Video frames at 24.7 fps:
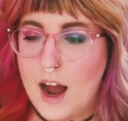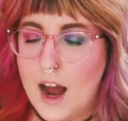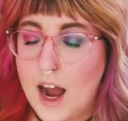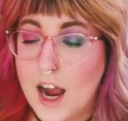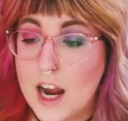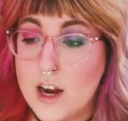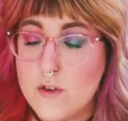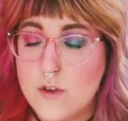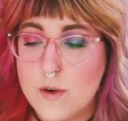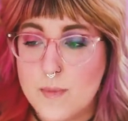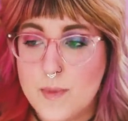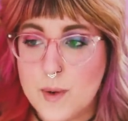
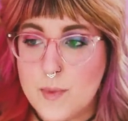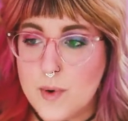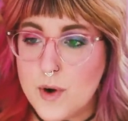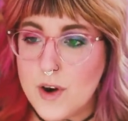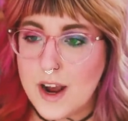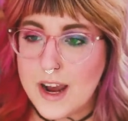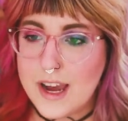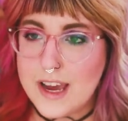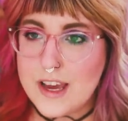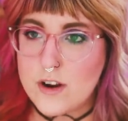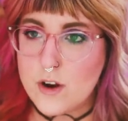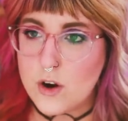I remember
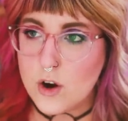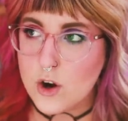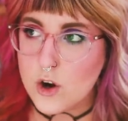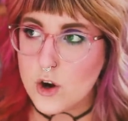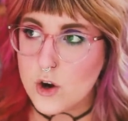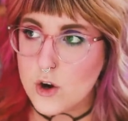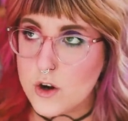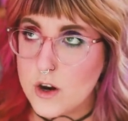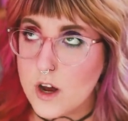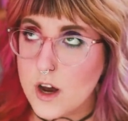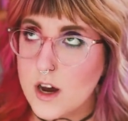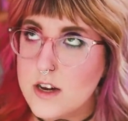I had
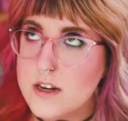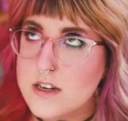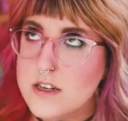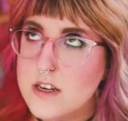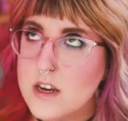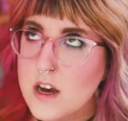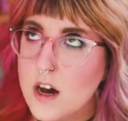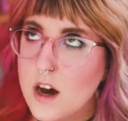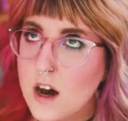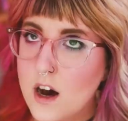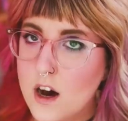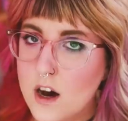heard a
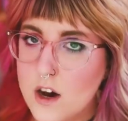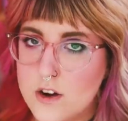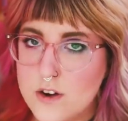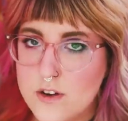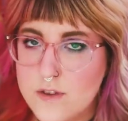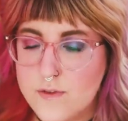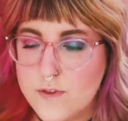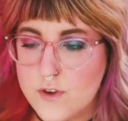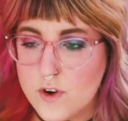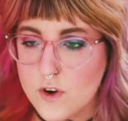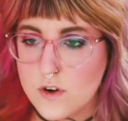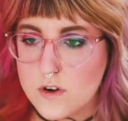ton
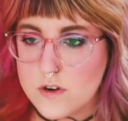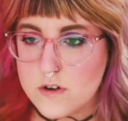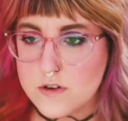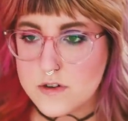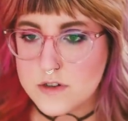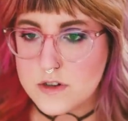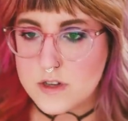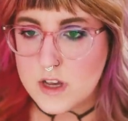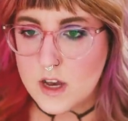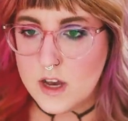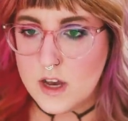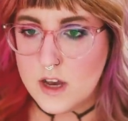of
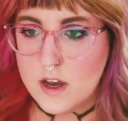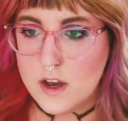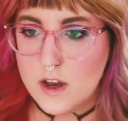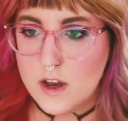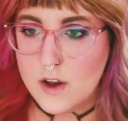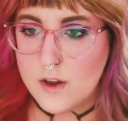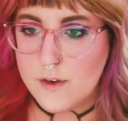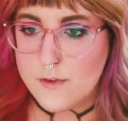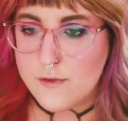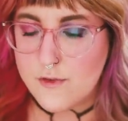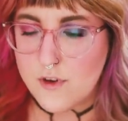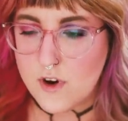girls
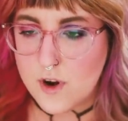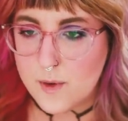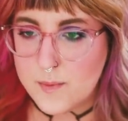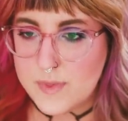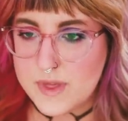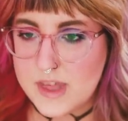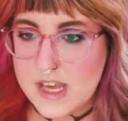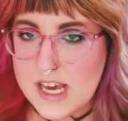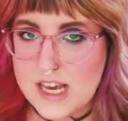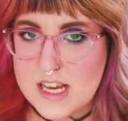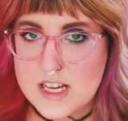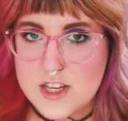
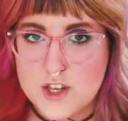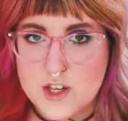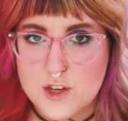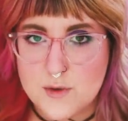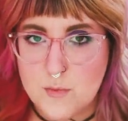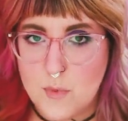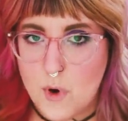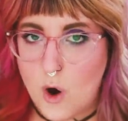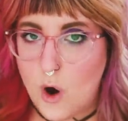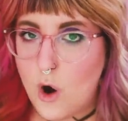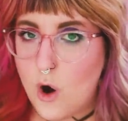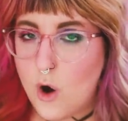from the
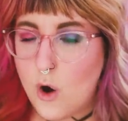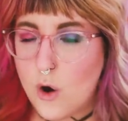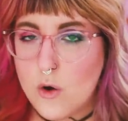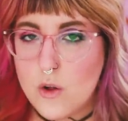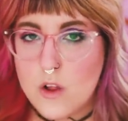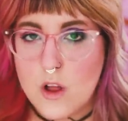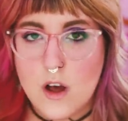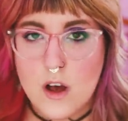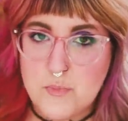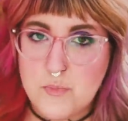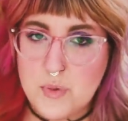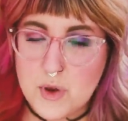
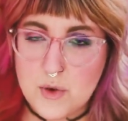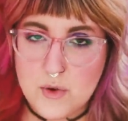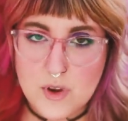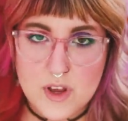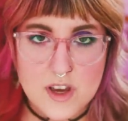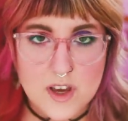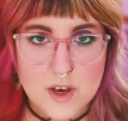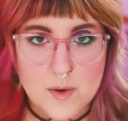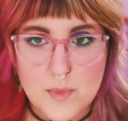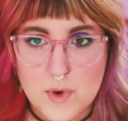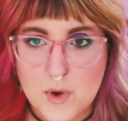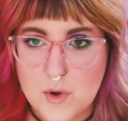small beauty
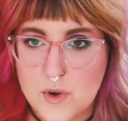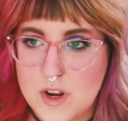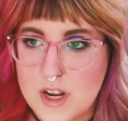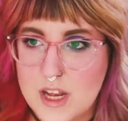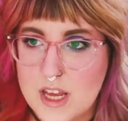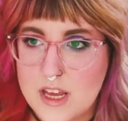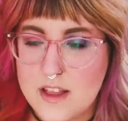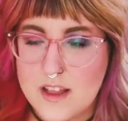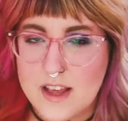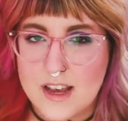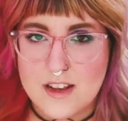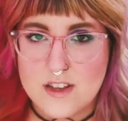
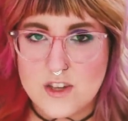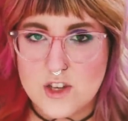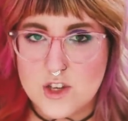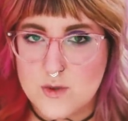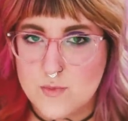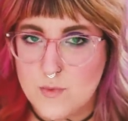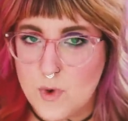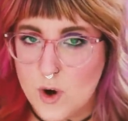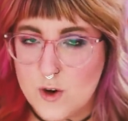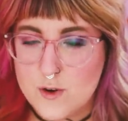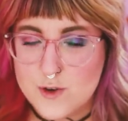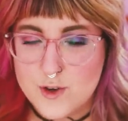community, like
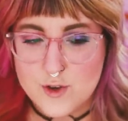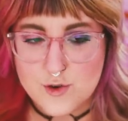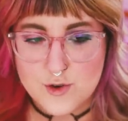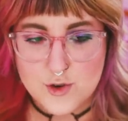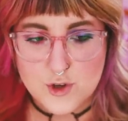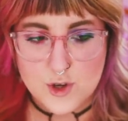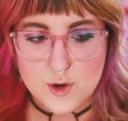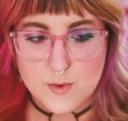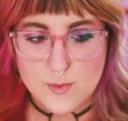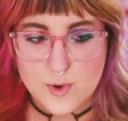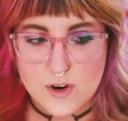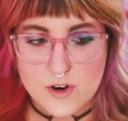small
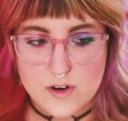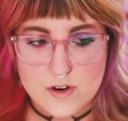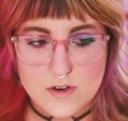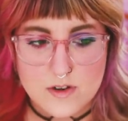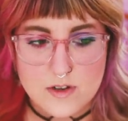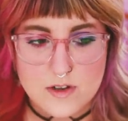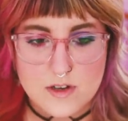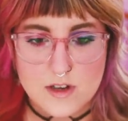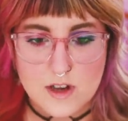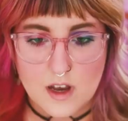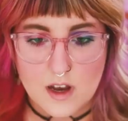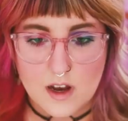
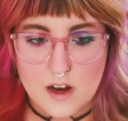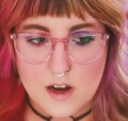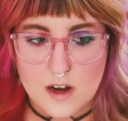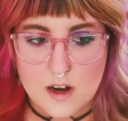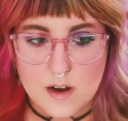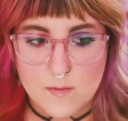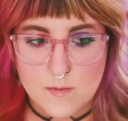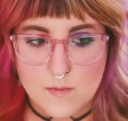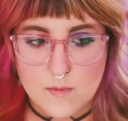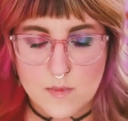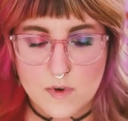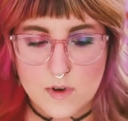YouTubers,
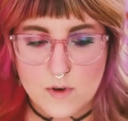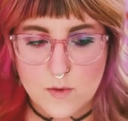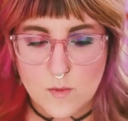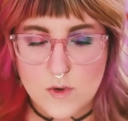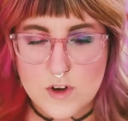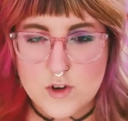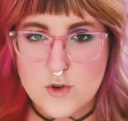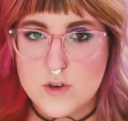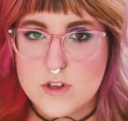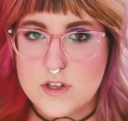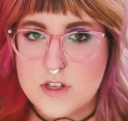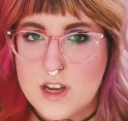um,
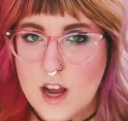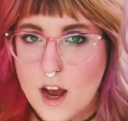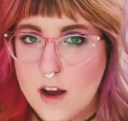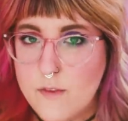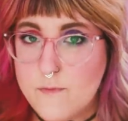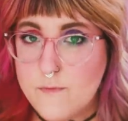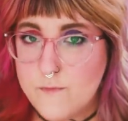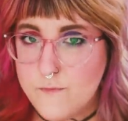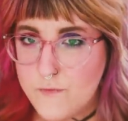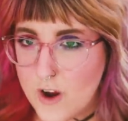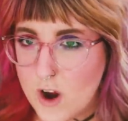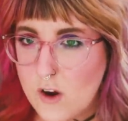which was
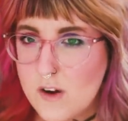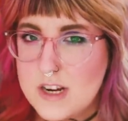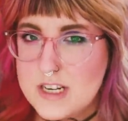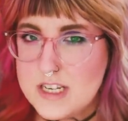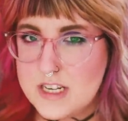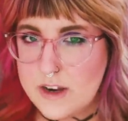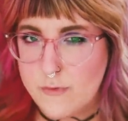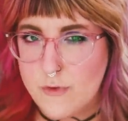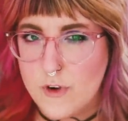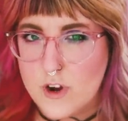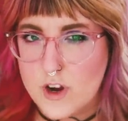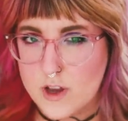a very
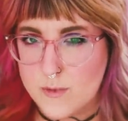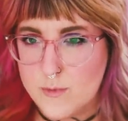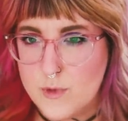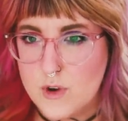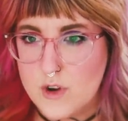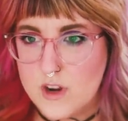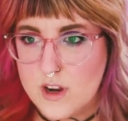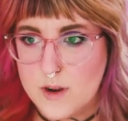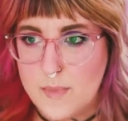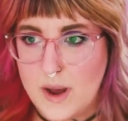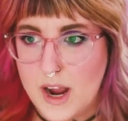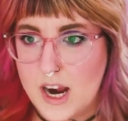different
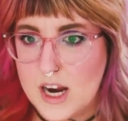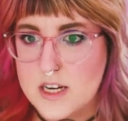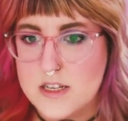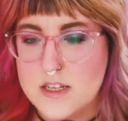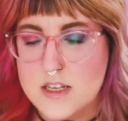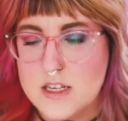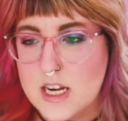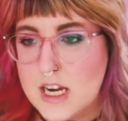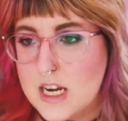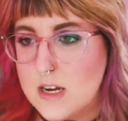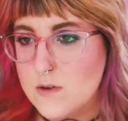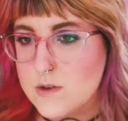community back in
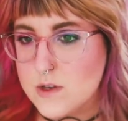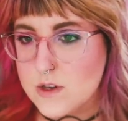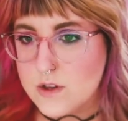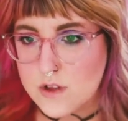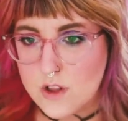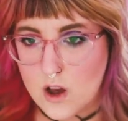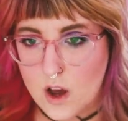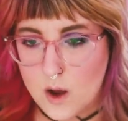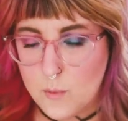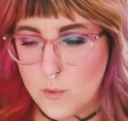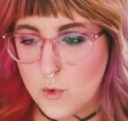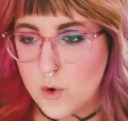the day. It was a
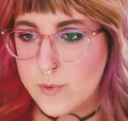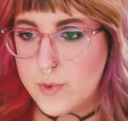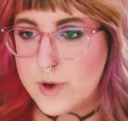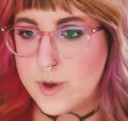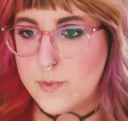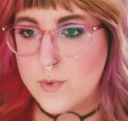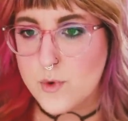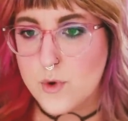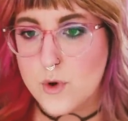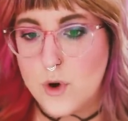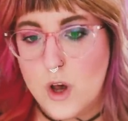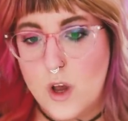lot more
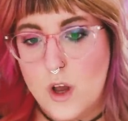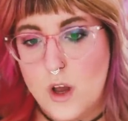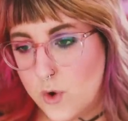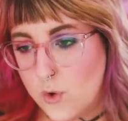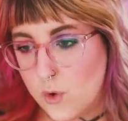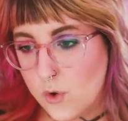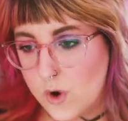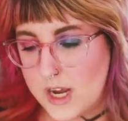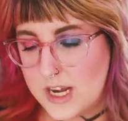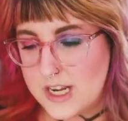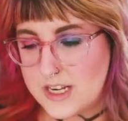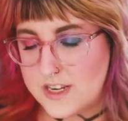people who
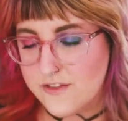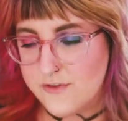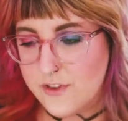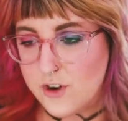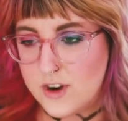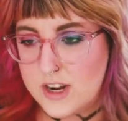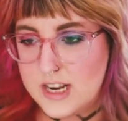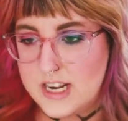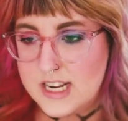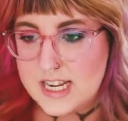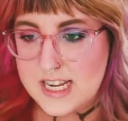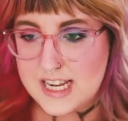were into
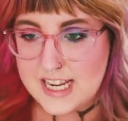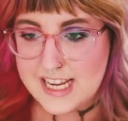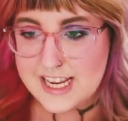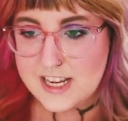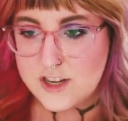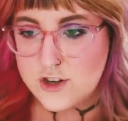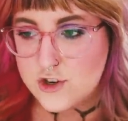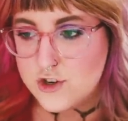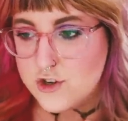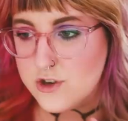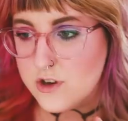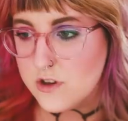very
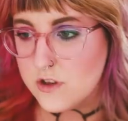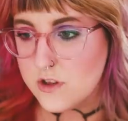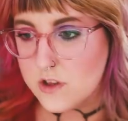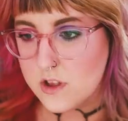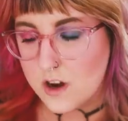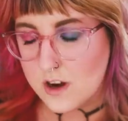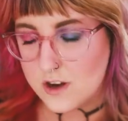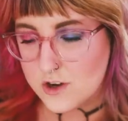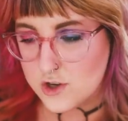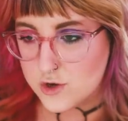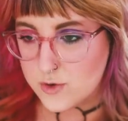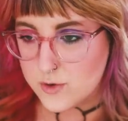niche
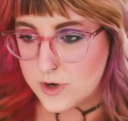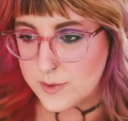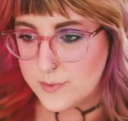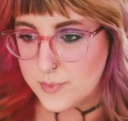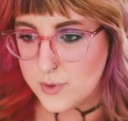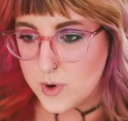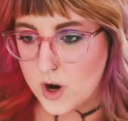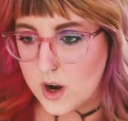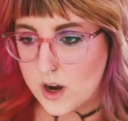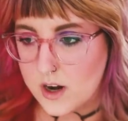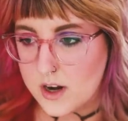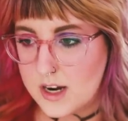luxury
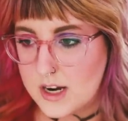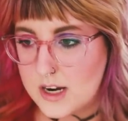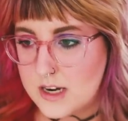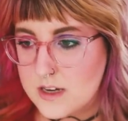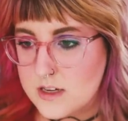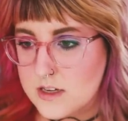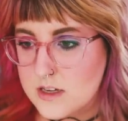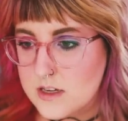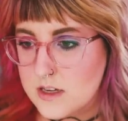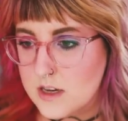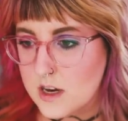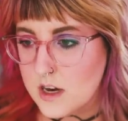
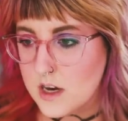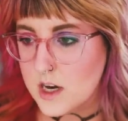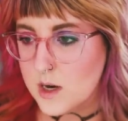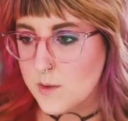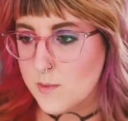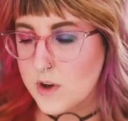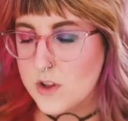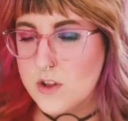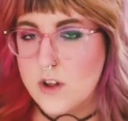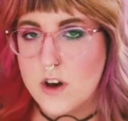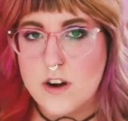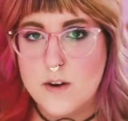products.
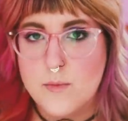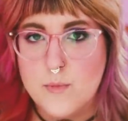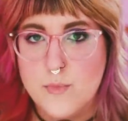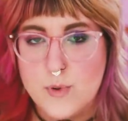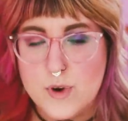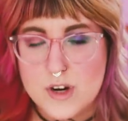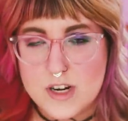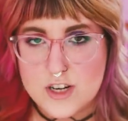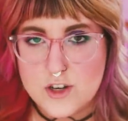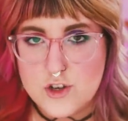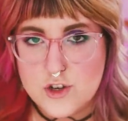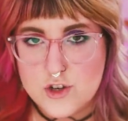Um, a lot of
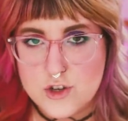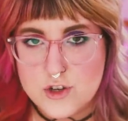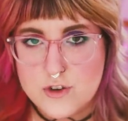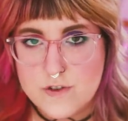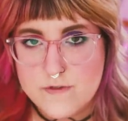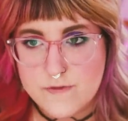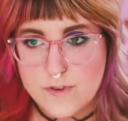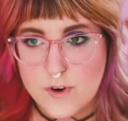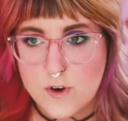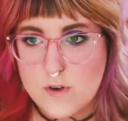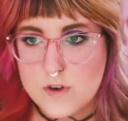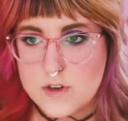British
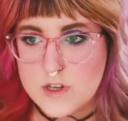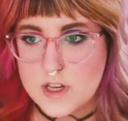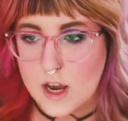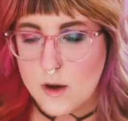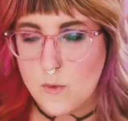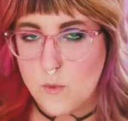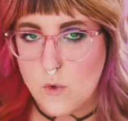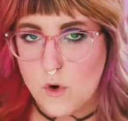folks I